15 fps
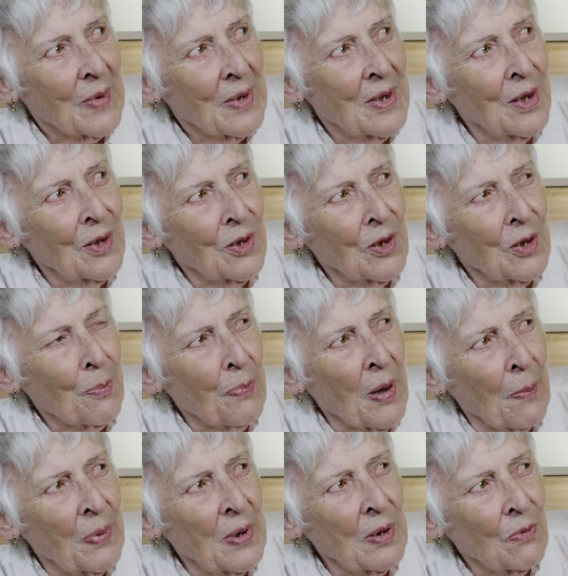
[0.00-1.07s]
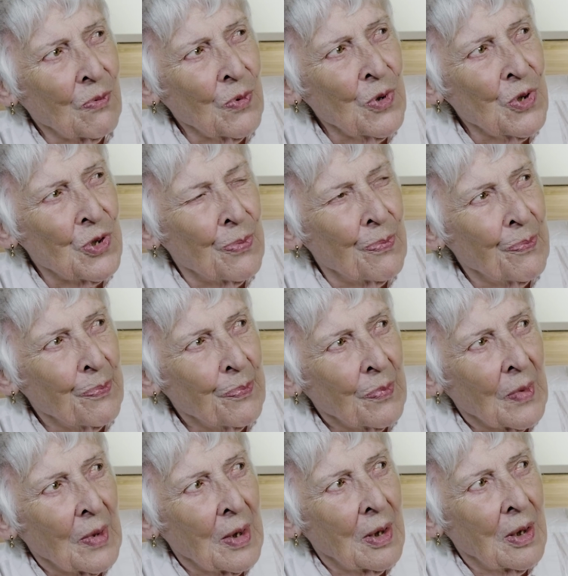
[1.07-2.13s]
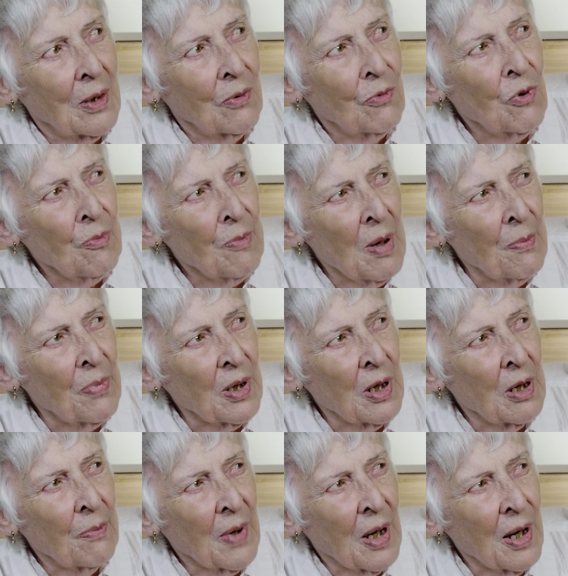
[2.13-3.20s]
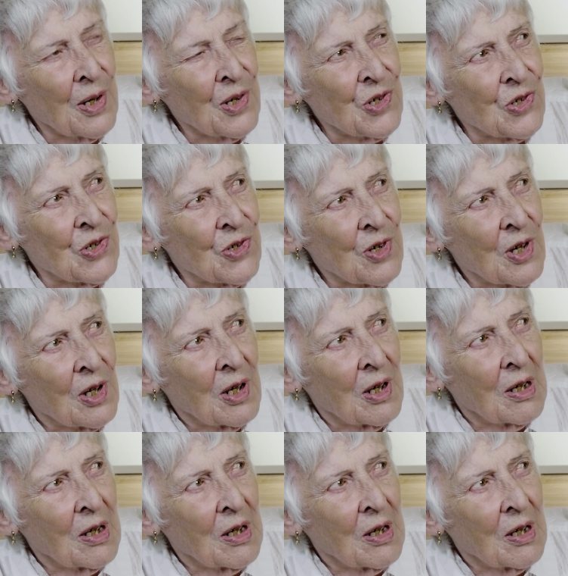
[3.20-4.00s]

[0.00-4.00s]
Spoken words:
think that the public would remember him as